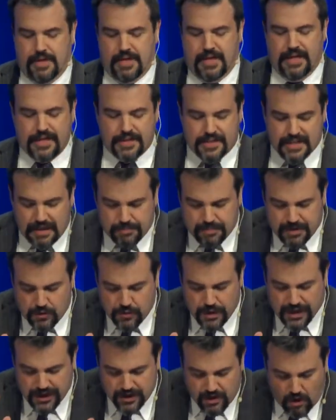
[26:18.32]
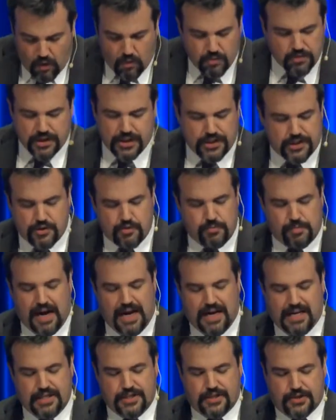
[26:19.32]
It is something we can only do
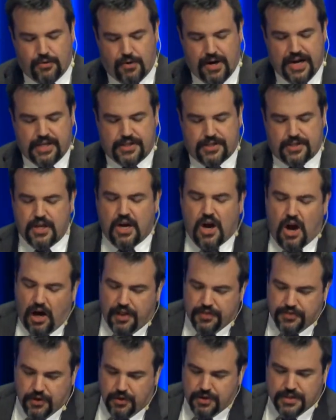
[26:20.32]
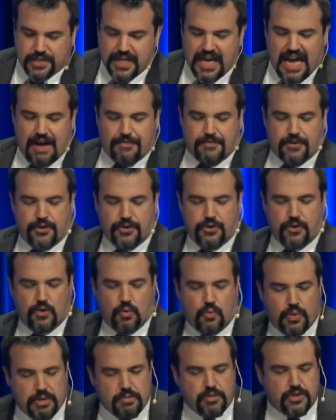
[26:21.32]
by his grace. On Thursday
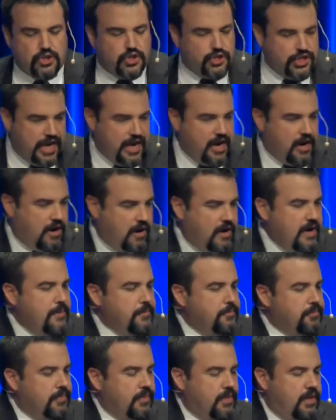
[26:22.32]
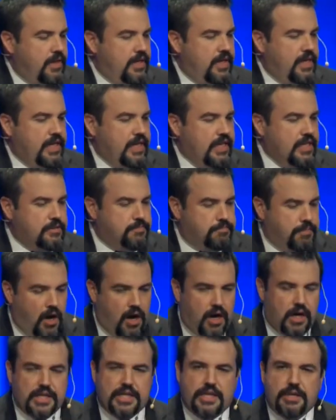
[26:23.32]
afternoon, we will share his
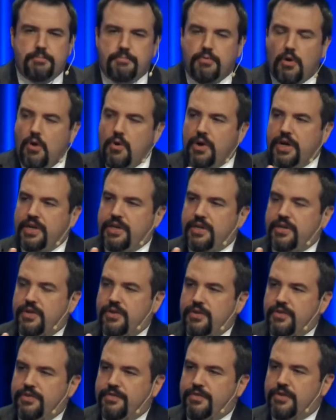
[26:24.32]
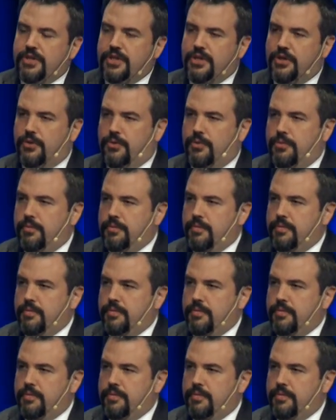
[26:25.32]
body broken for you,